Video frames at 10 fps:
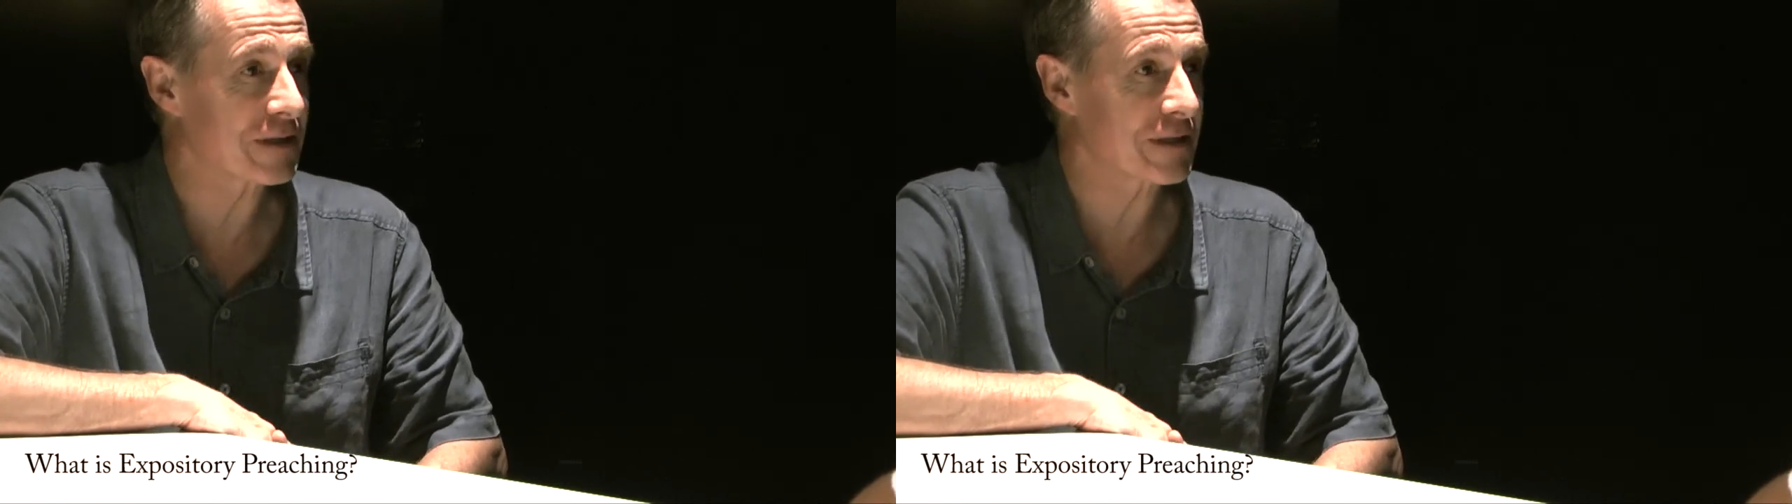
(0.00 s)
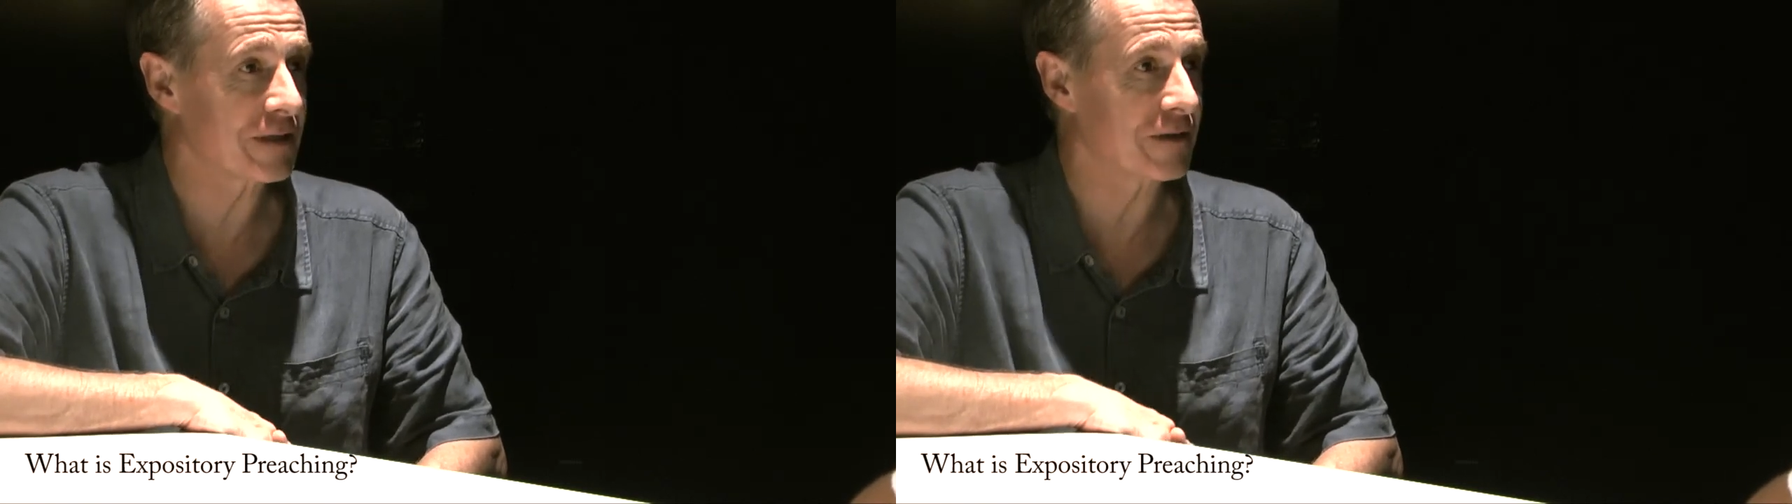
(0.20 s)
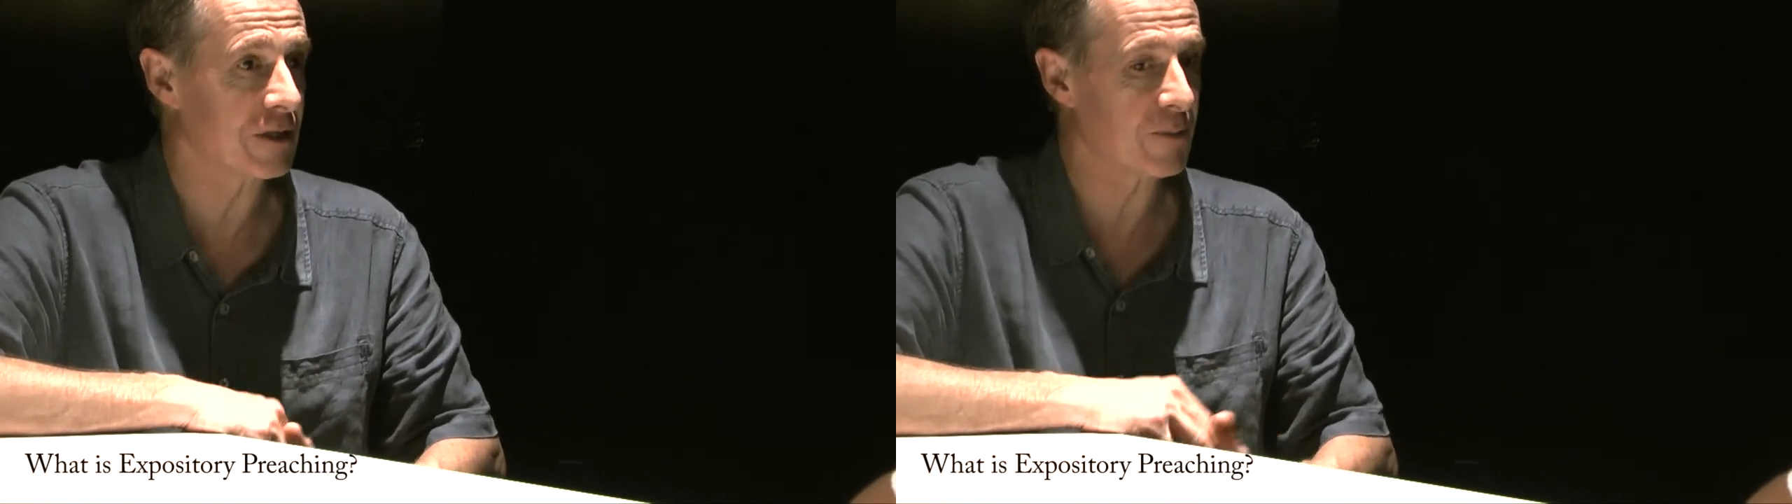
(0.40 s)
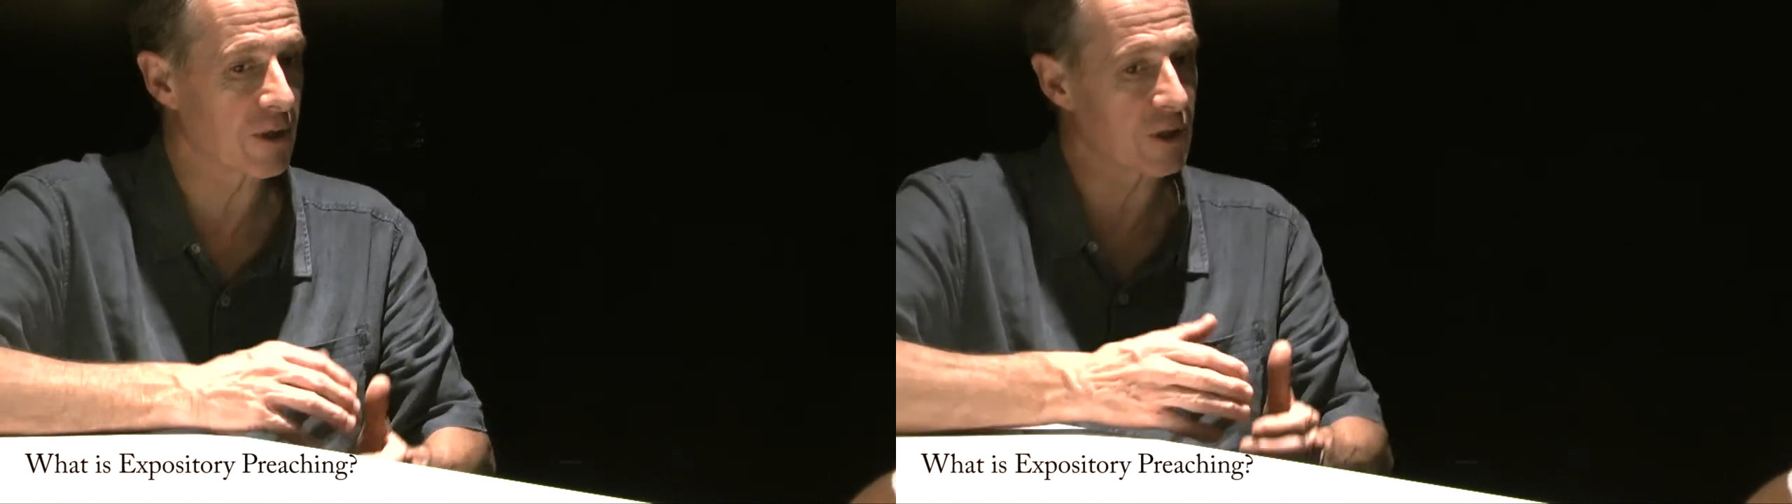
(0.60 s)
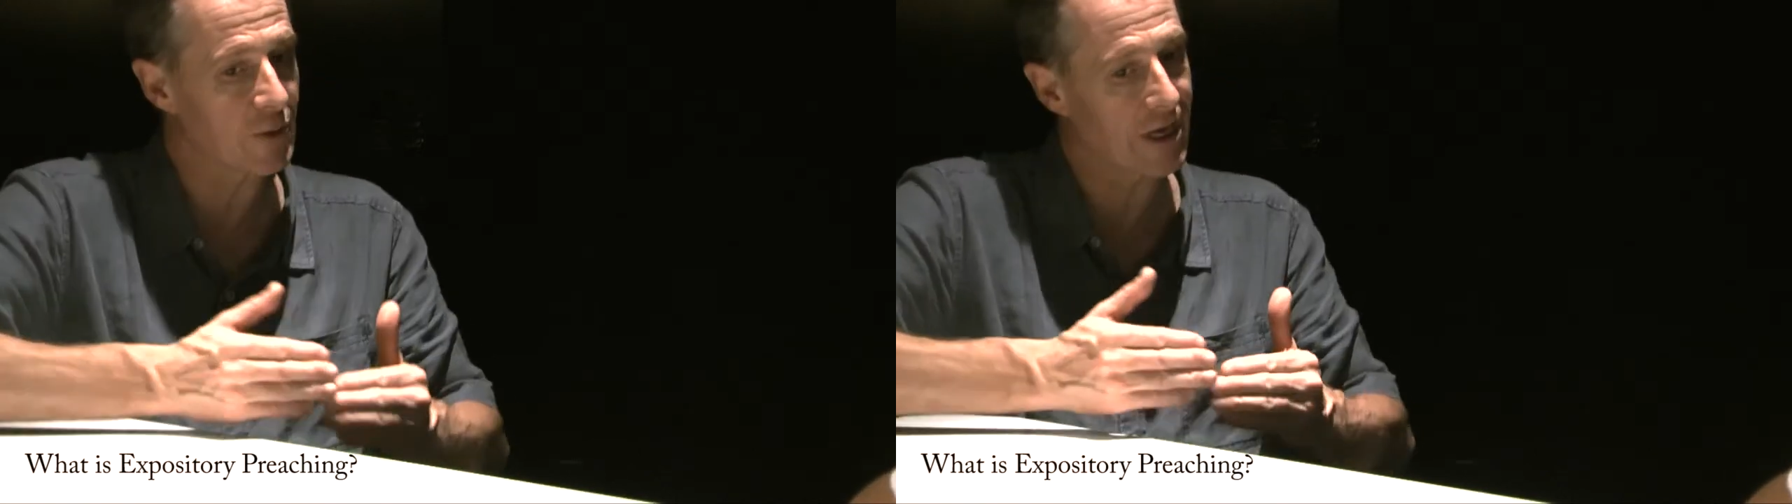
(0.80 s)
series
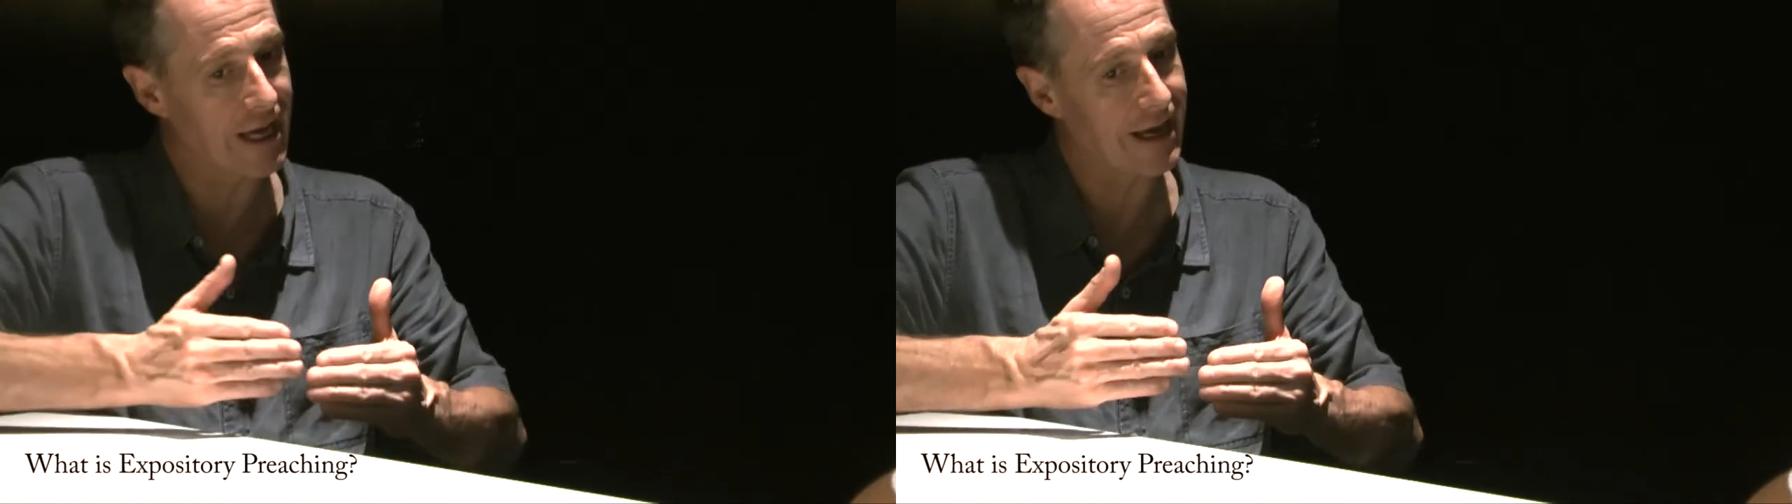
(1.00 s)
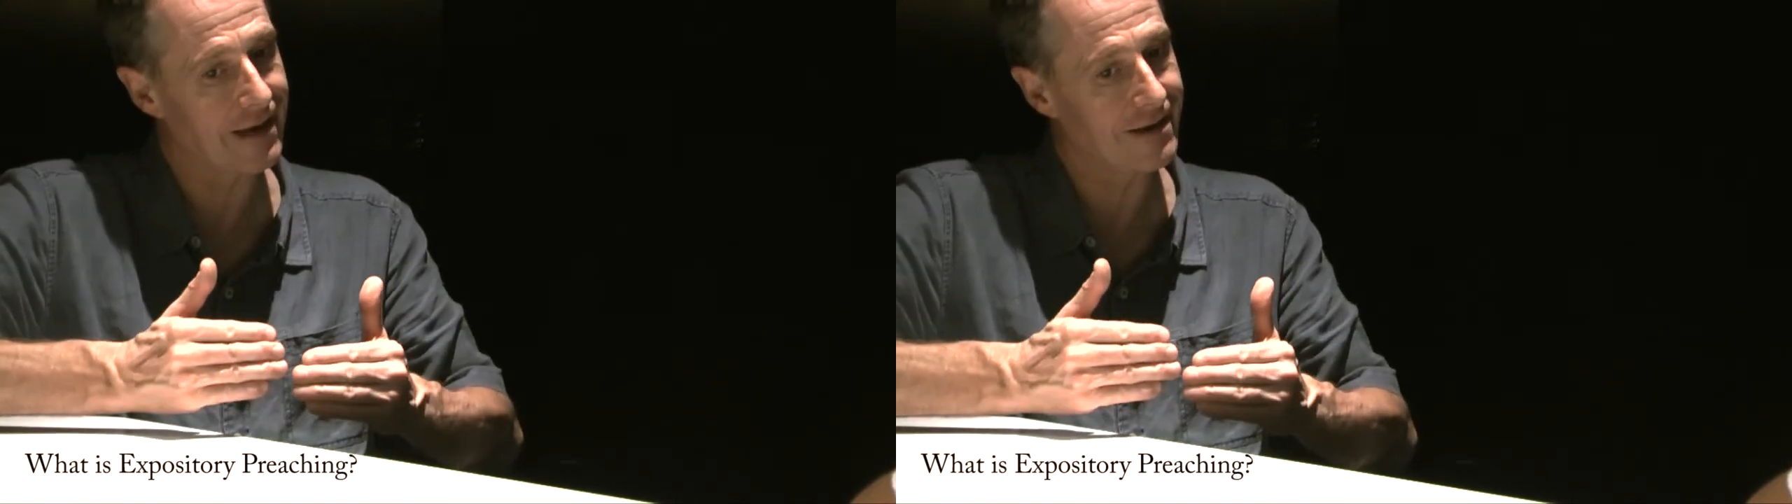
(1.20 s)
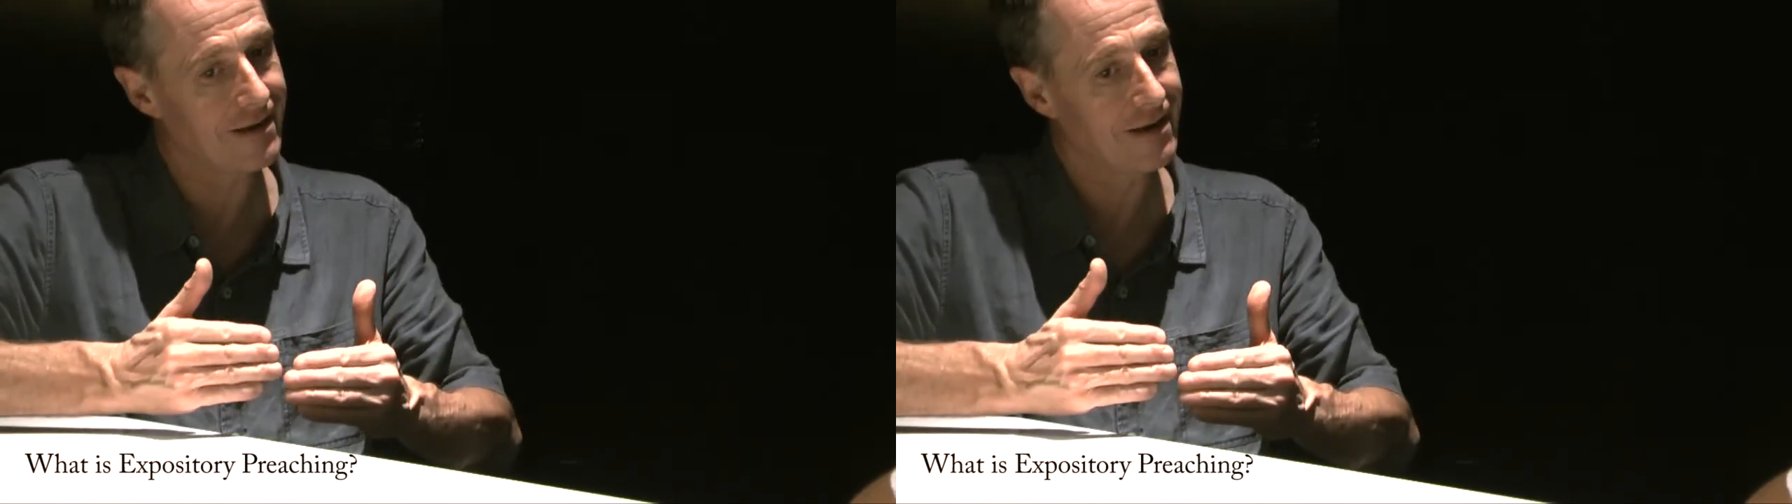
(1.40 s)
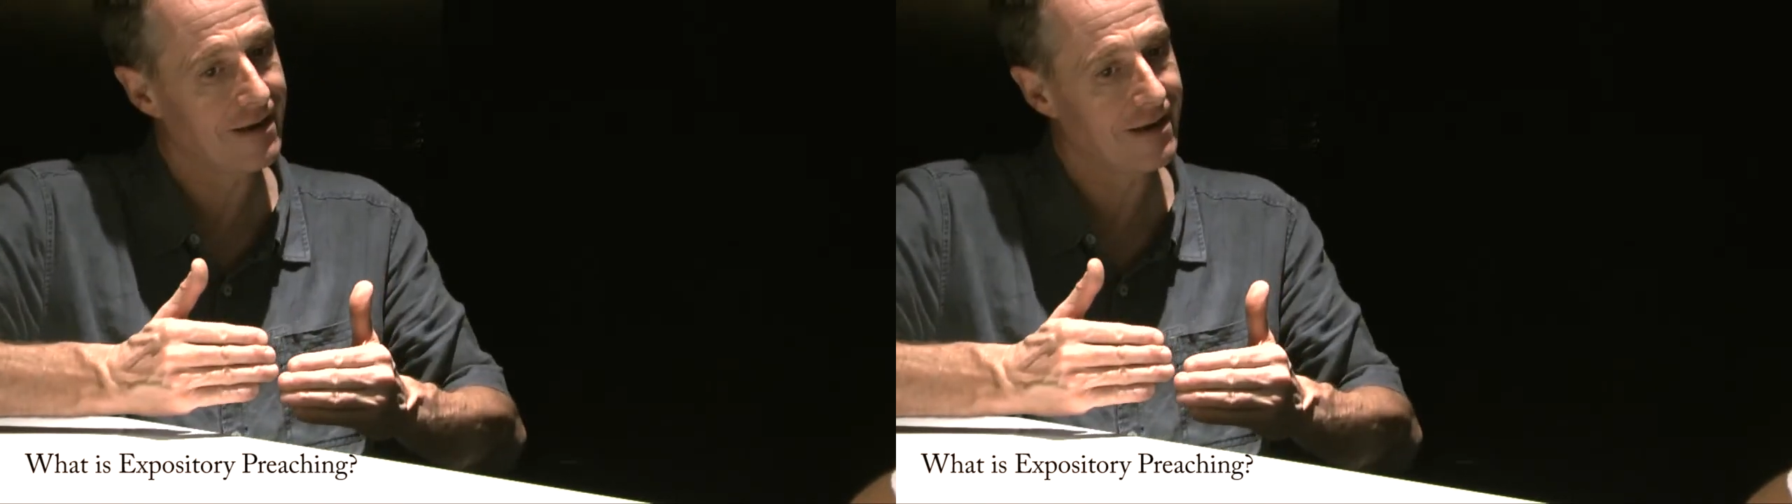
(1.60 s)
because we had,